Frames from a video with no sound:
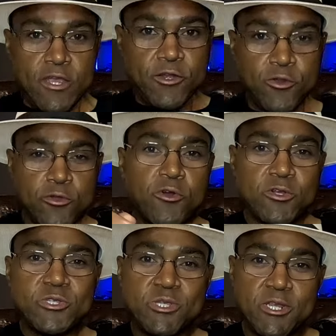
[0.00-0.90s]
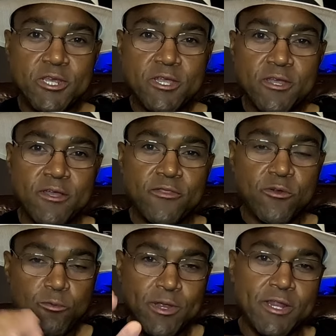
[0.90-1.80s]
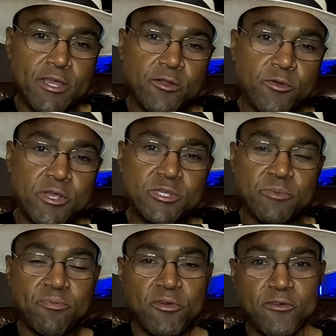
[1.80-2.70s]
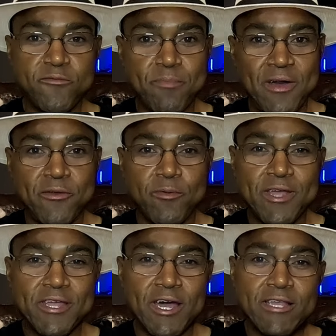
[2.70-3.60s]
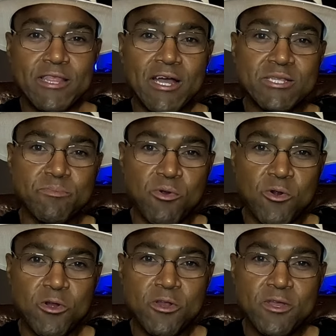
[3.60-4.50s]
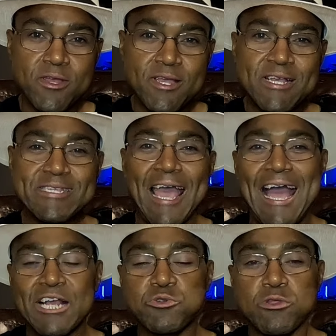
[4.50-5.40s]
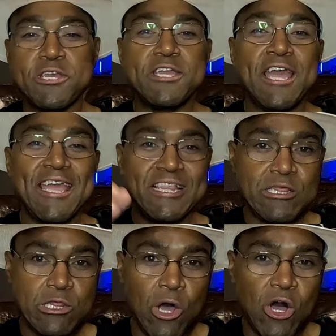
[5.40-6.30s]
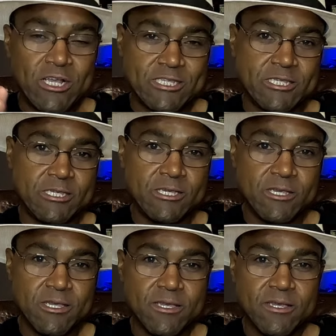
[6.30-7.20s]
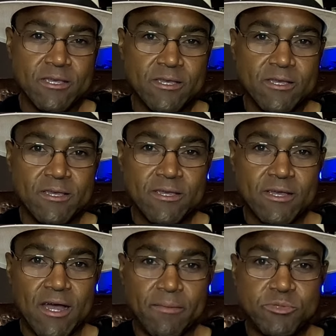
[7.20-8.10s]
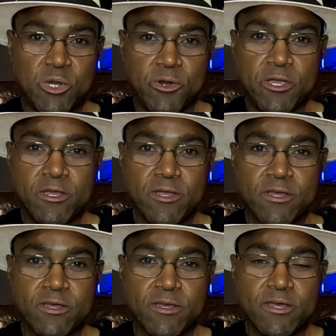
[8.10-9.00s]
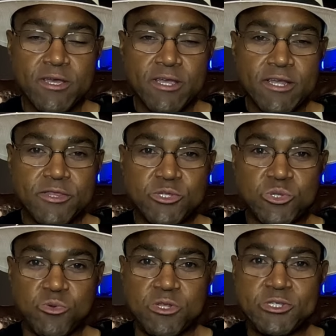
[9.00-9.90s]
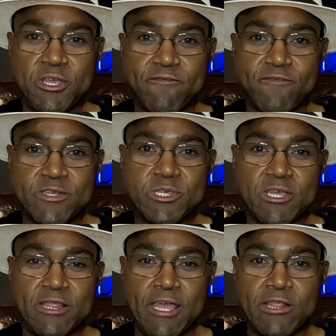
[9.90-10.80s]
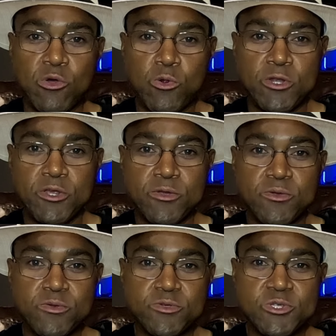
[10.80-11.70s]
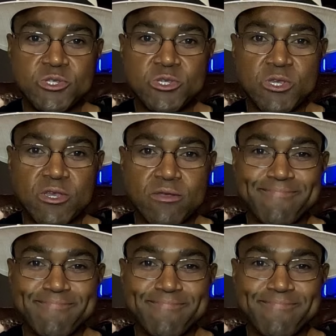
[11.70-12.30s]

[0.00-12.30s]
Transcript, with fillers: In New York City, the rent increase approved by the Rent Guidelines Board is actually a loss. I'm Tony, and this is Real Estate Investing and Landlord News.